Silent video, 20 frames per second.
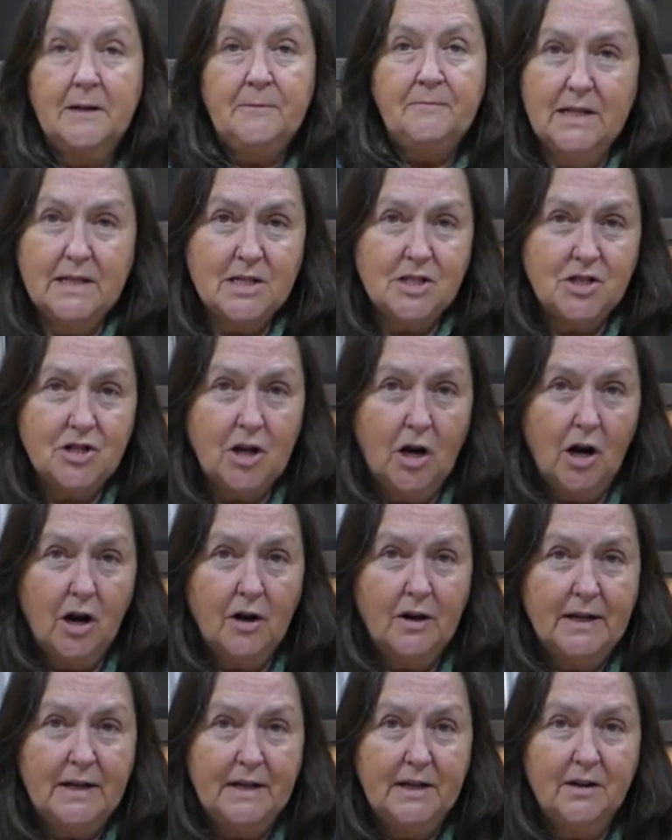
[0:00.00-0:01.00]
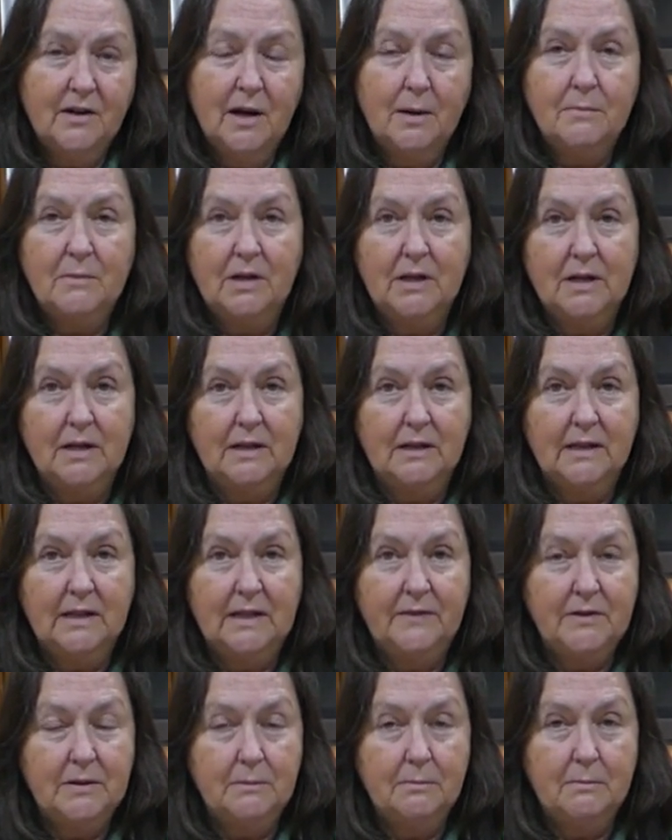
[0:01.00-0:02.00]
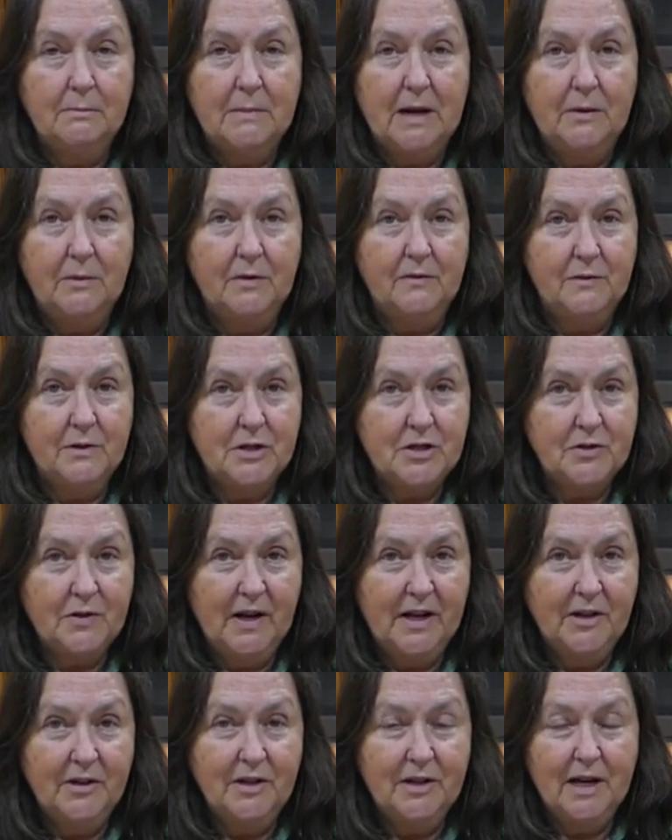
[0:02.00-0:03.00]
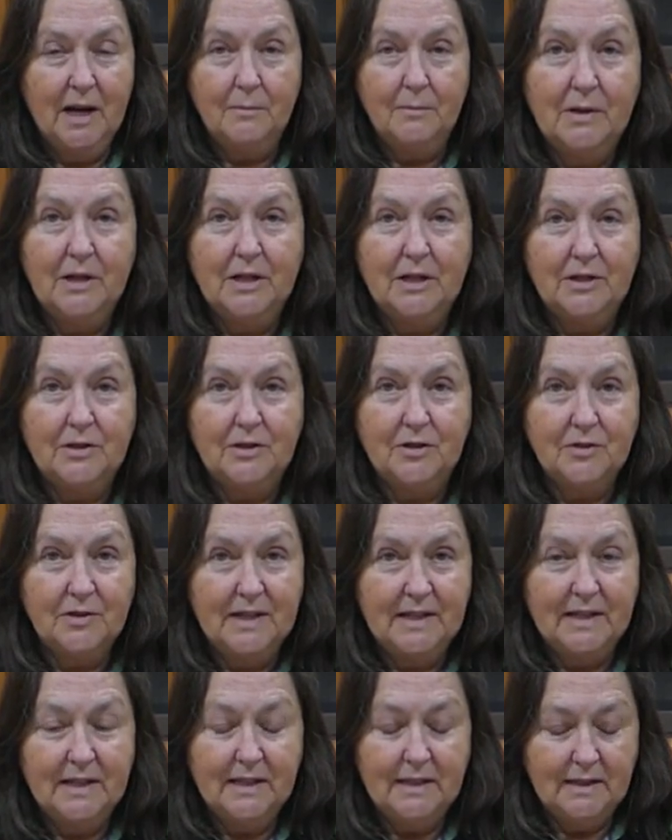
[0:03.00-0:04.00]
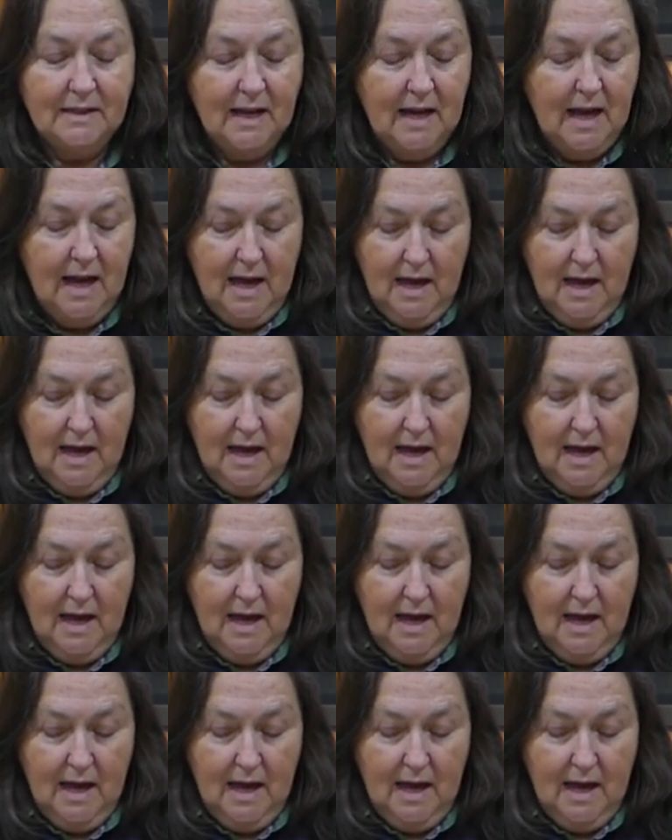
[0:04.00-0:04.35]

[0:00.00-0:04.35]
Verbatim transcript: This jar here, I'm going to leave it in my refrigerator and going to drink it.